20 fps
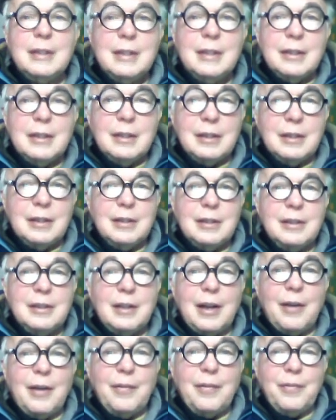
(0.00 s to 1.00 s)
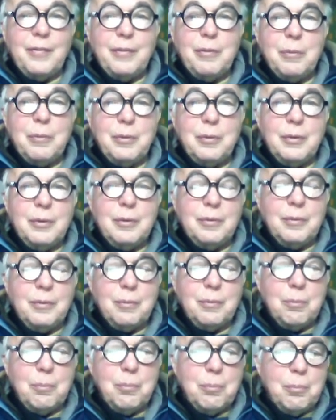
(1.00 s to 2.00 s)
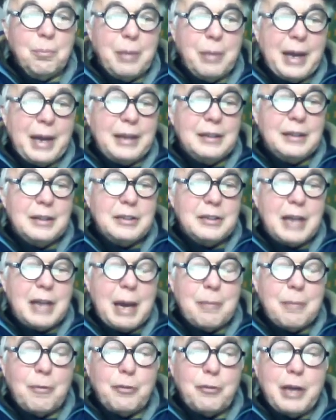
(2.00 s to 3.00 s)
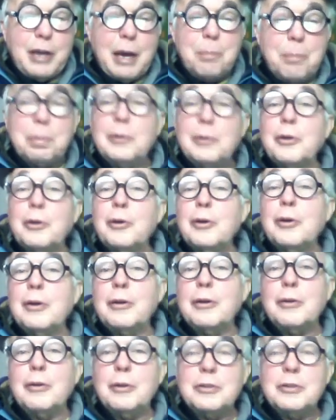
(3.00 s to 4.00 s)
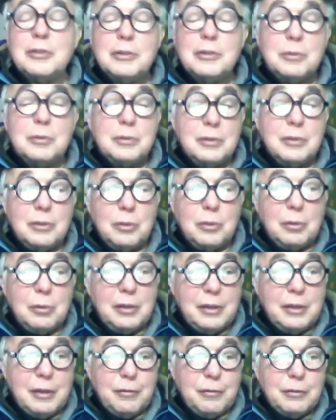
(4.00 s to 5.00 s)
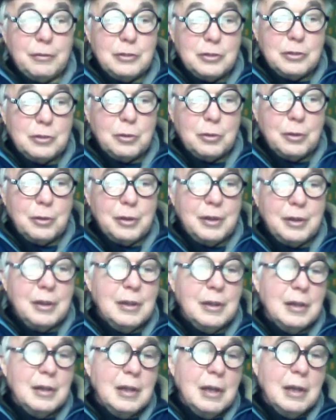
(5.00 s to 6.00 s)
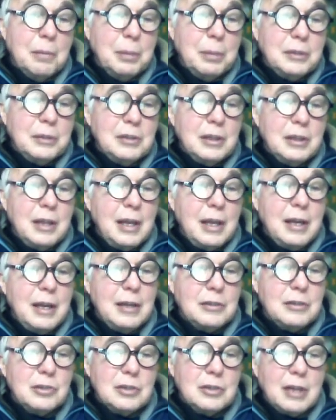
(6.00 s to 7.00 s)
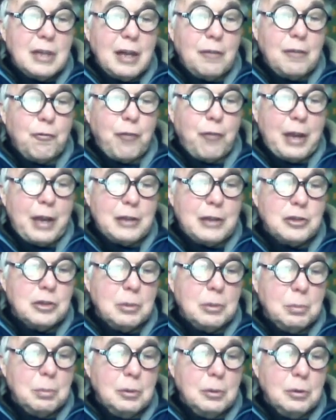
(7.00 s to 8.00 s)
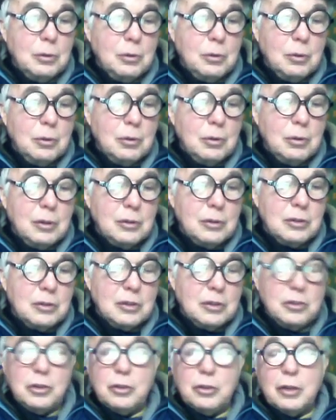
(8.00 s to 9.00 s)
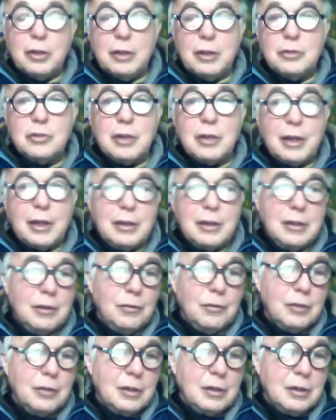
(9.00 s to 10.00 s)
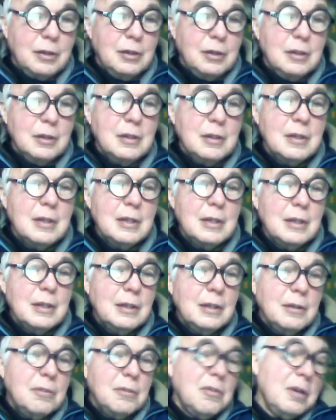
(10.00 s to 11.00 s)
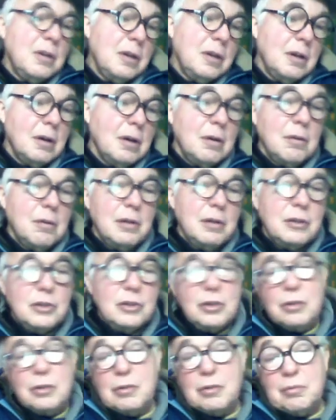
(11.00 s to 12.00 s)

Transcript: Uh, now, uh, back in the time of Kepler, of course, this was a totally different story. But today it's not fashionable or is considered unscientific you know, which